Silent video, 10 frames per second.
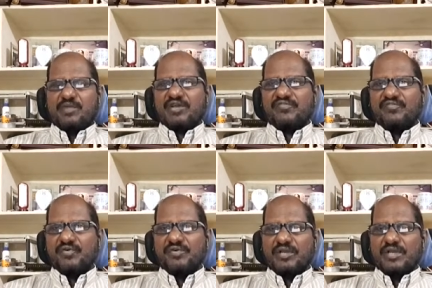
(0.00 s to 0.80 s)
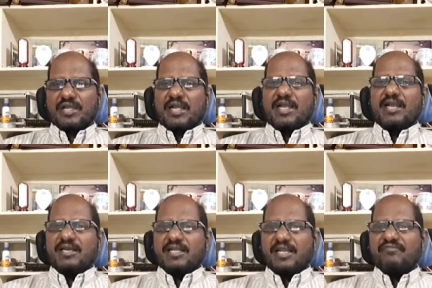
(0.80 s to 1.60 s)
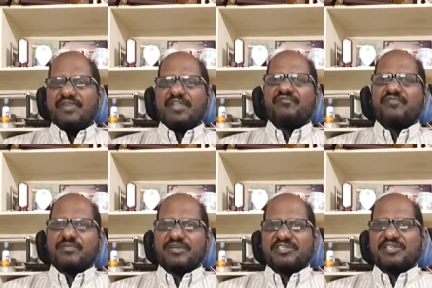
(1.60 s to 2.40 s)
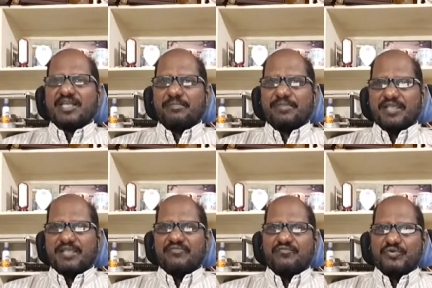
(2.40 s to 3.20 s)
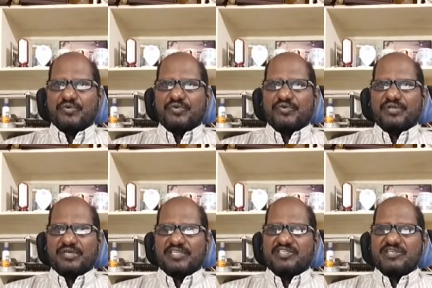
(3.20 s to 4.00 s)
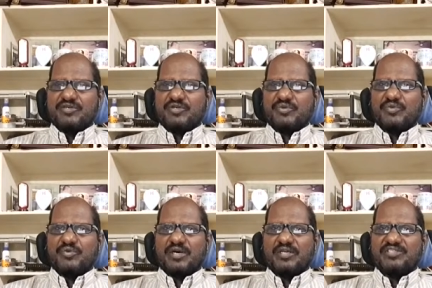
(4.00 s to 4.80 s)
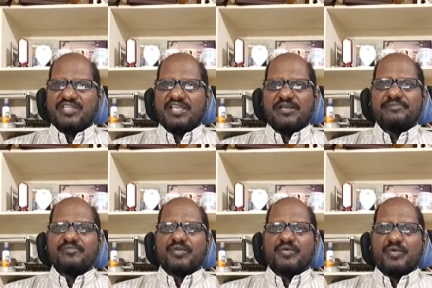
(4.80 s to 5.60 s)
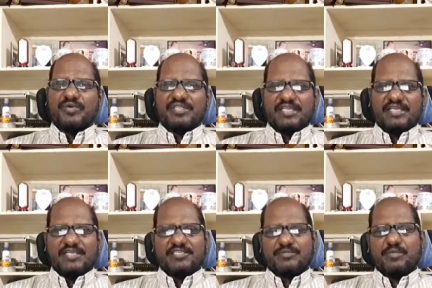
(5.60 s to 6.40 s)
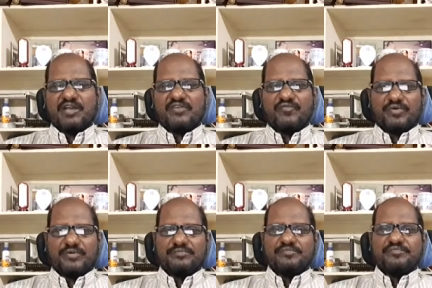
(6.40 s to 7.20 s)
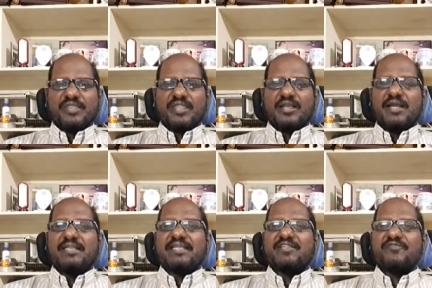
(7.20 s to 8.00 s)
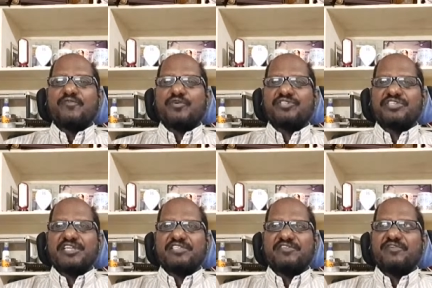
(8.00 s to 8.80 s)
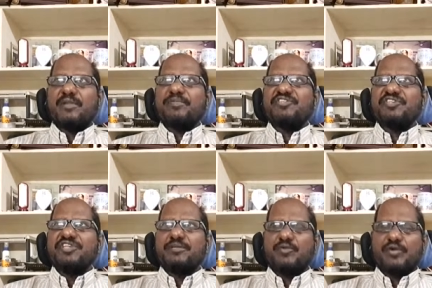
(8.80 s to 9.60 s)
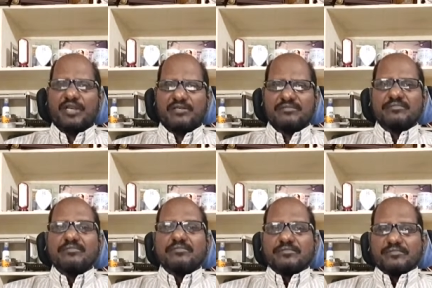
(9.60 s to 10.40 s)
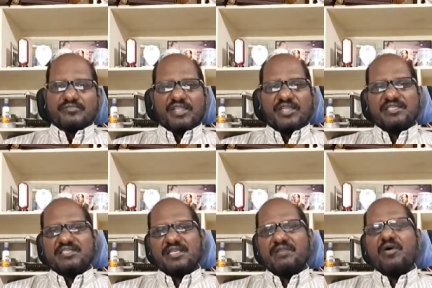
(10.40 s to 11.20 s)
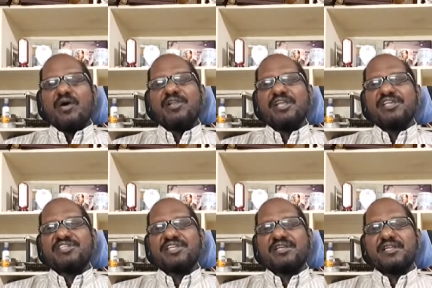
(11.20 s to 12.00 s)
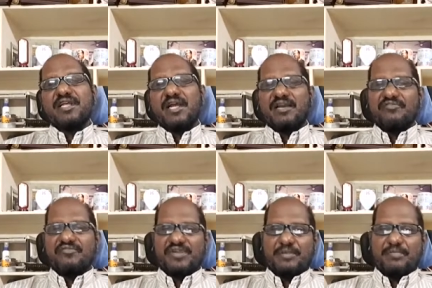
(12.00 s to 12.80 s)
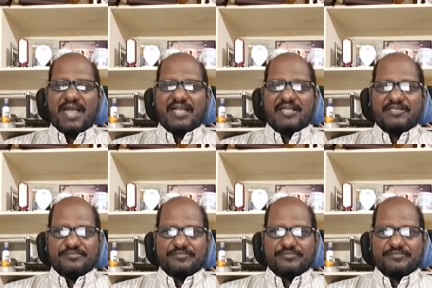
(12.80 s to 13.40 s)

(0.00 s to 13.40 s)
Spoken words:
smartphone, and every information can be viewed, listened to, or seen over the smartphone. And then the fourth stage of RPCE model is evaluation and feedback.